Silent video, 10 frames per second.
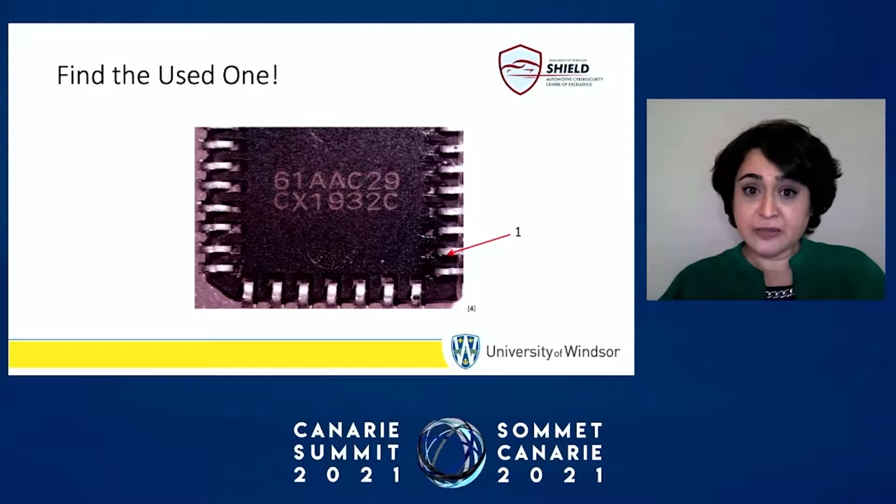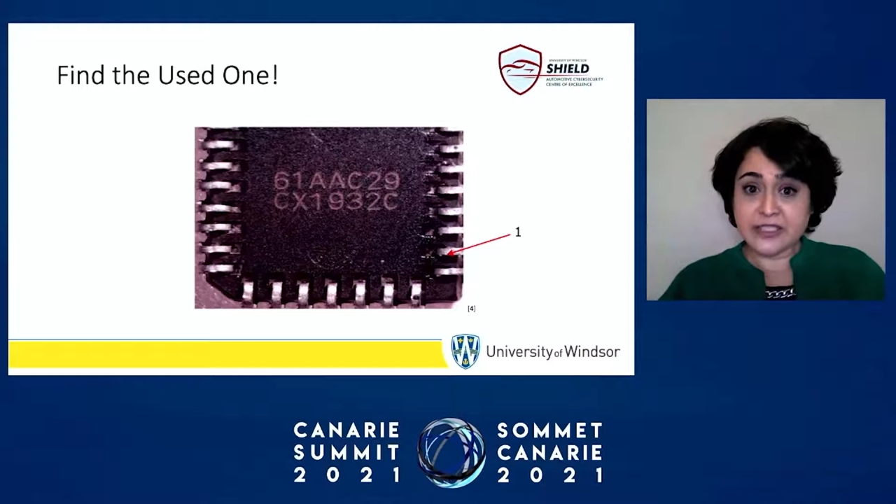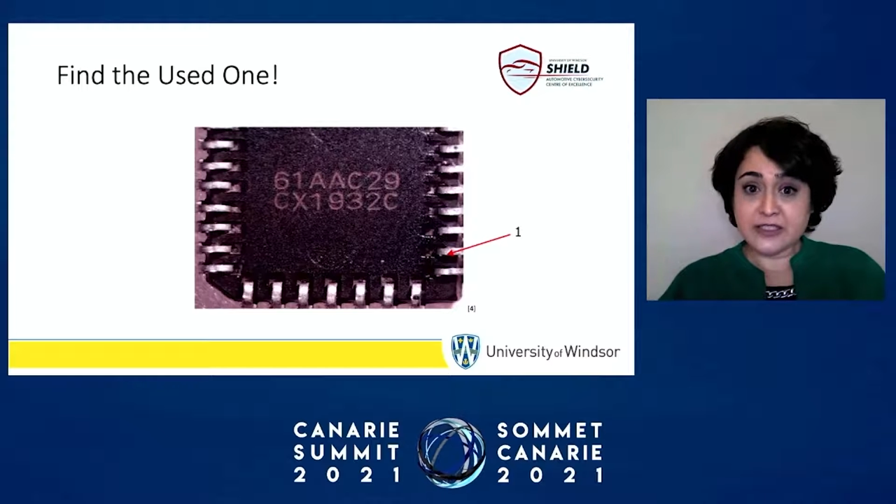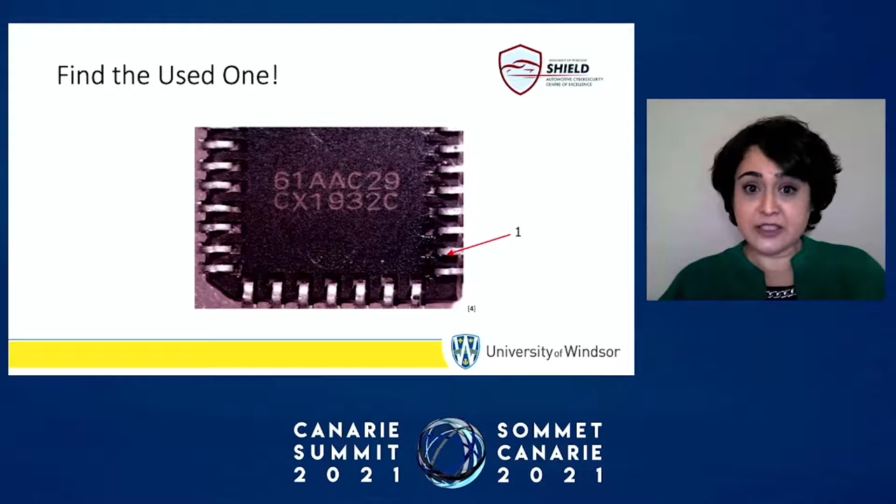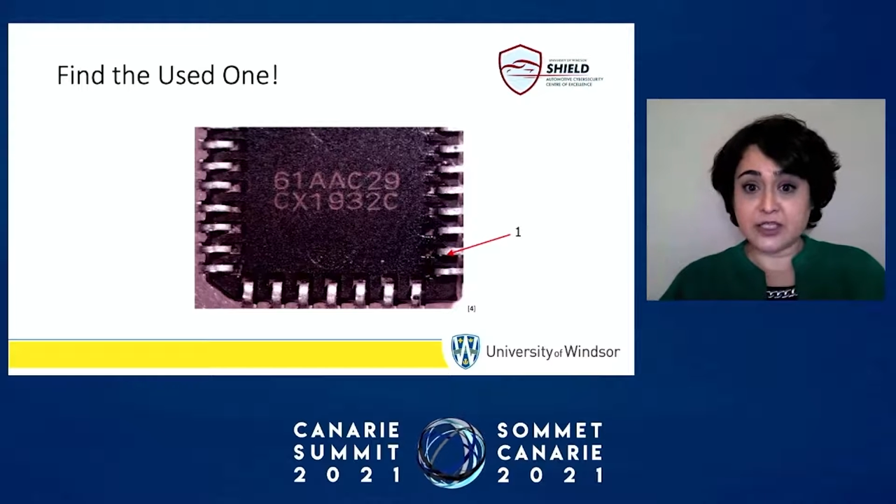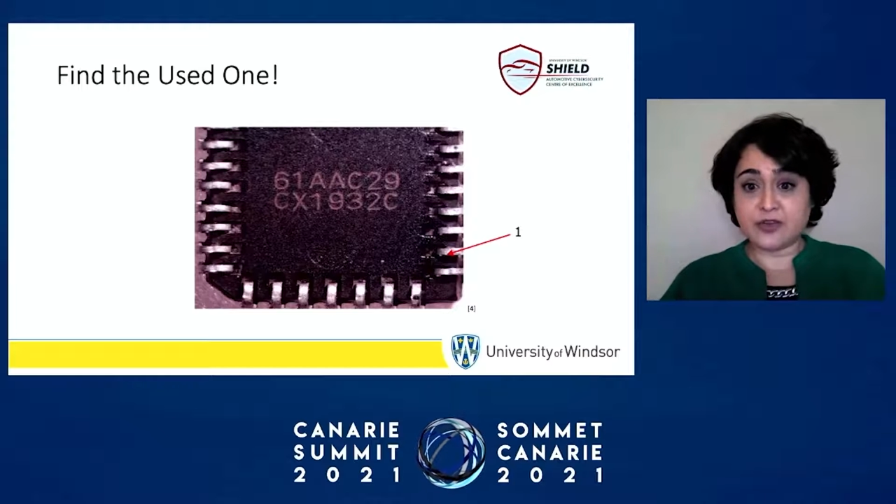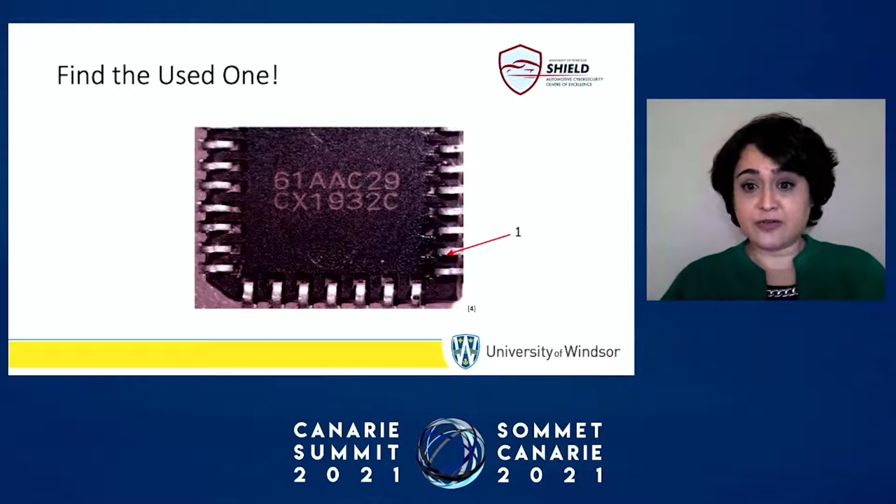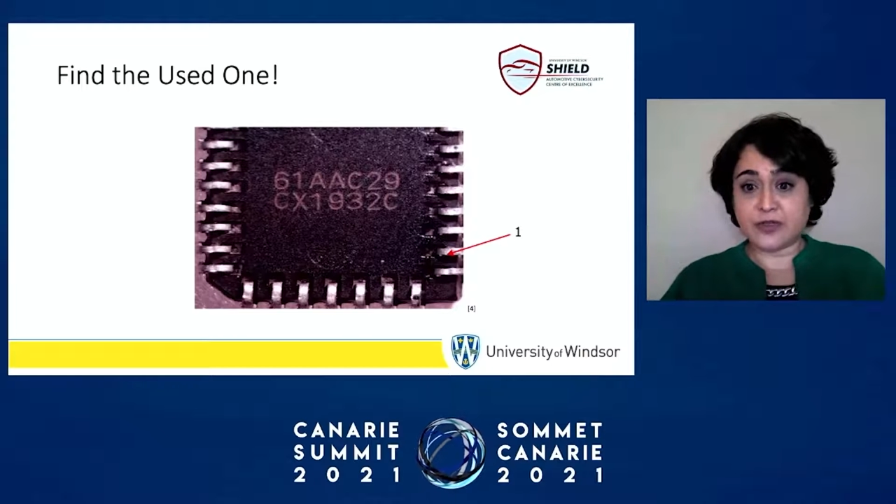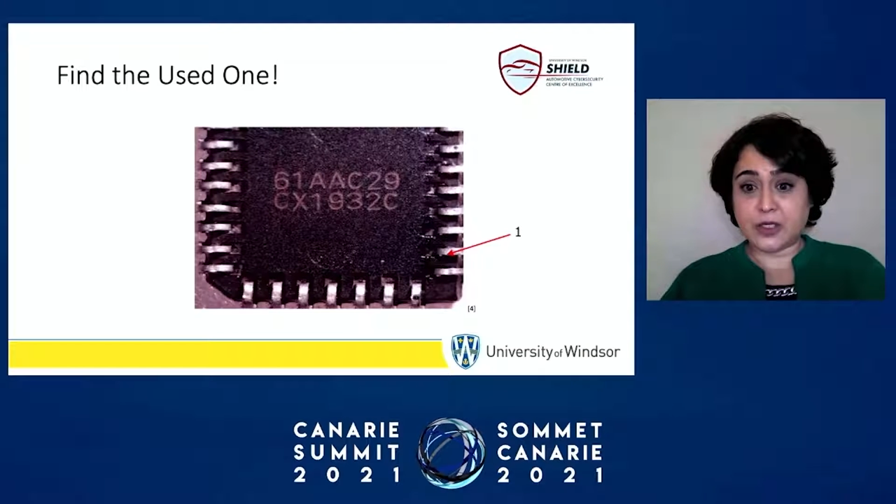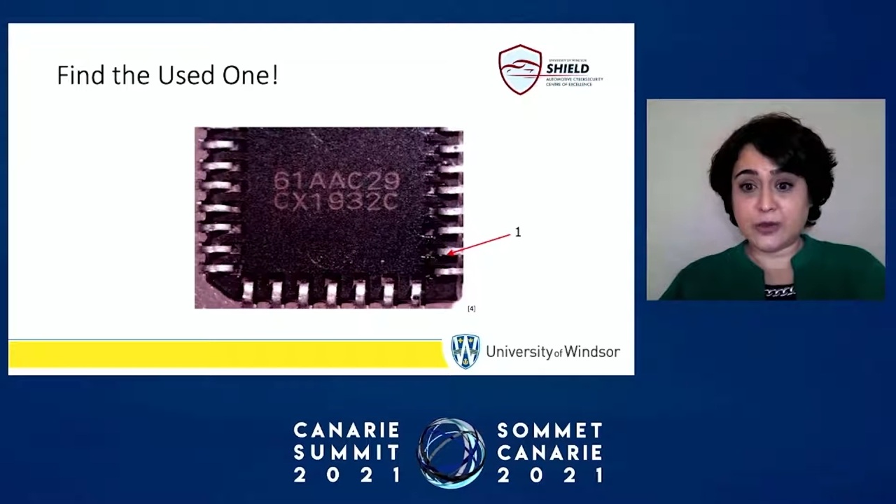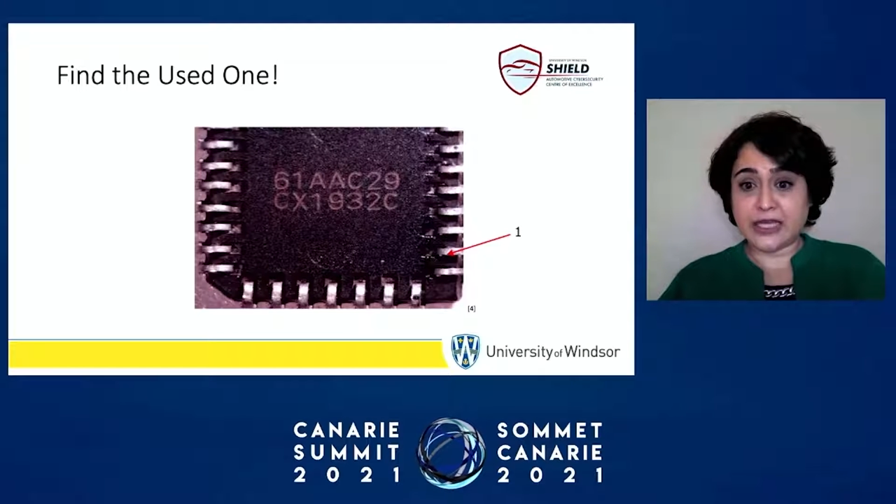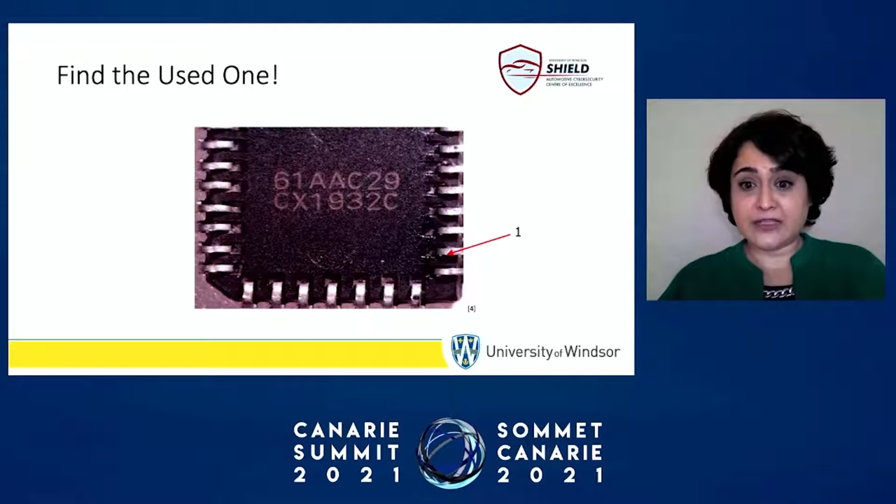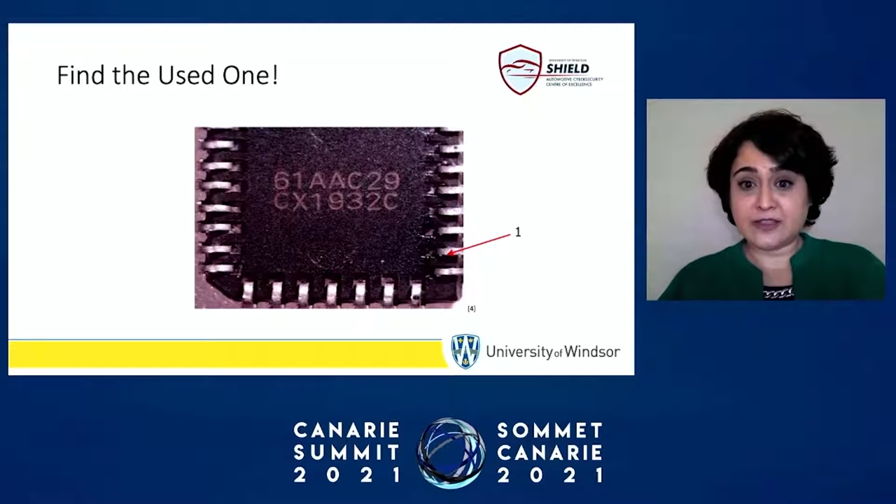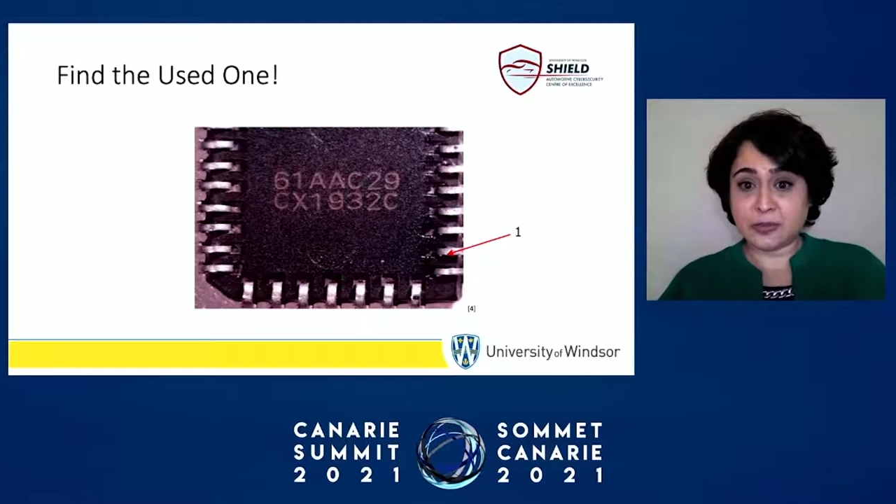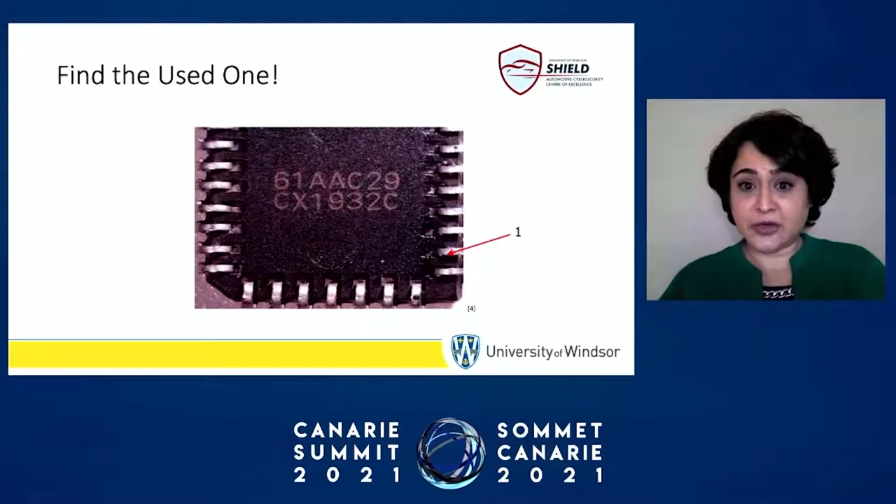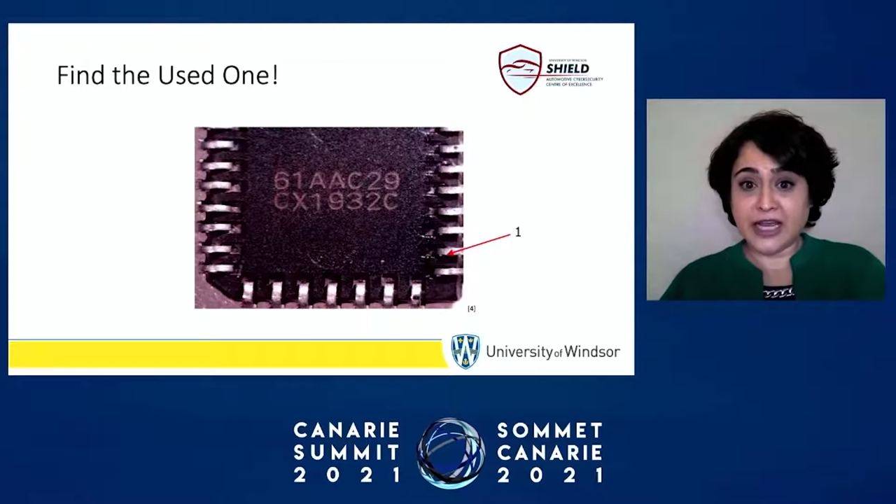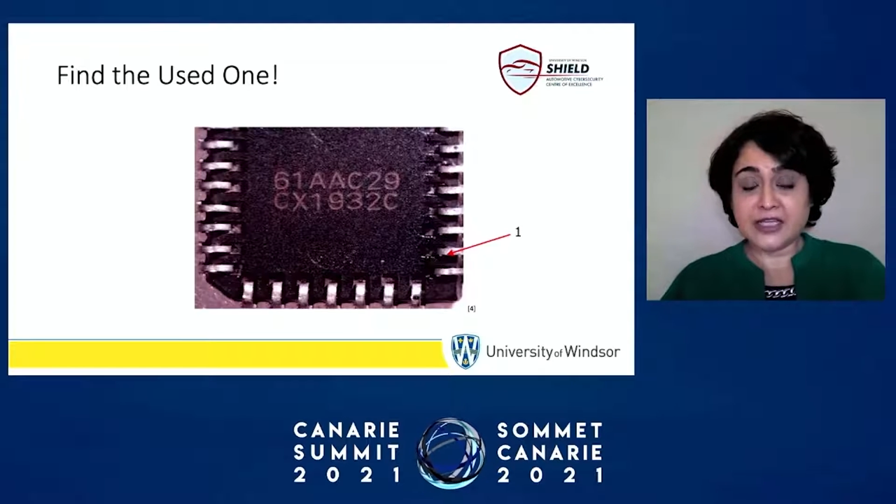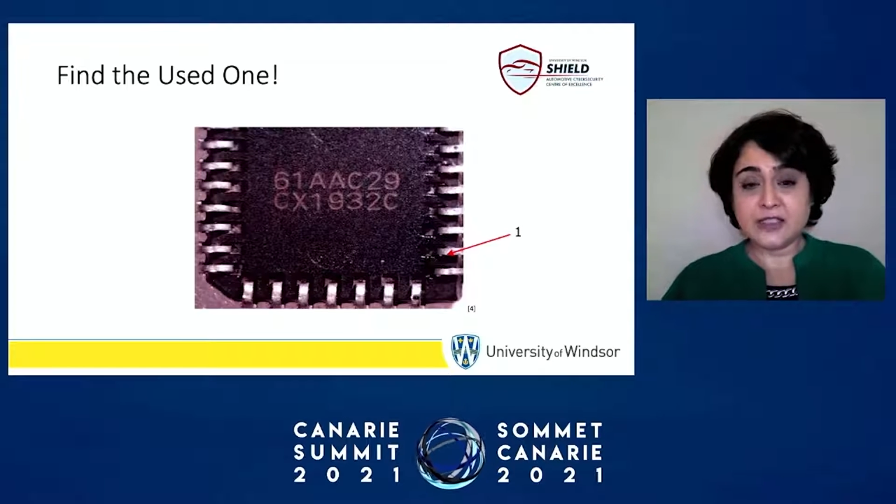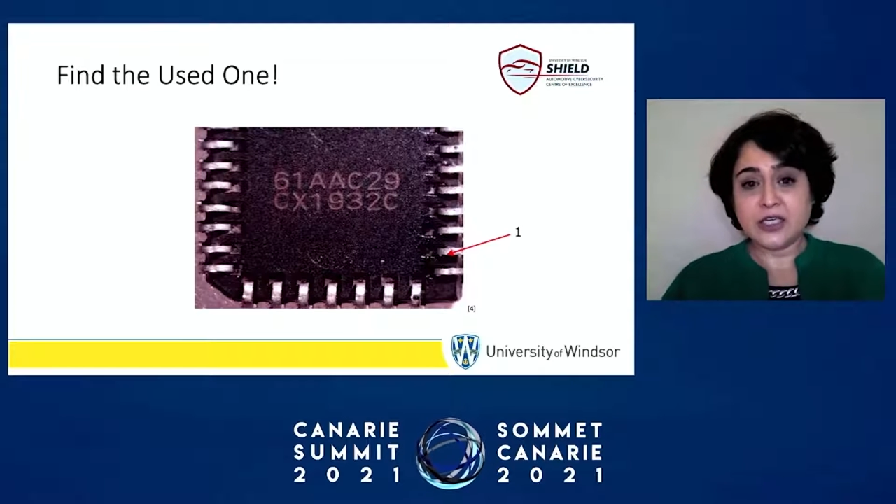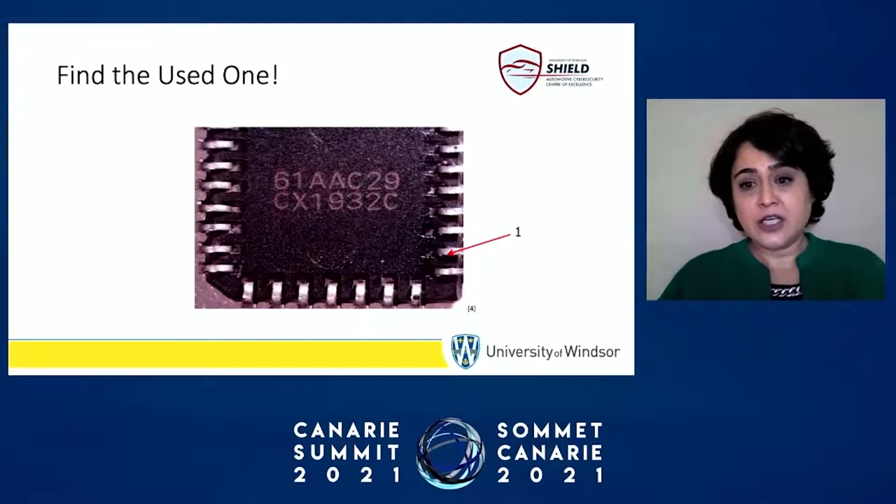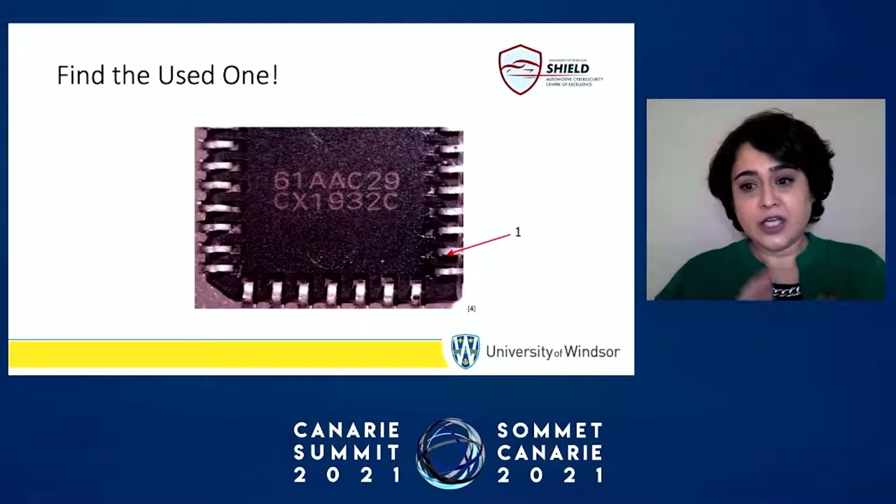it, if we look at the brand,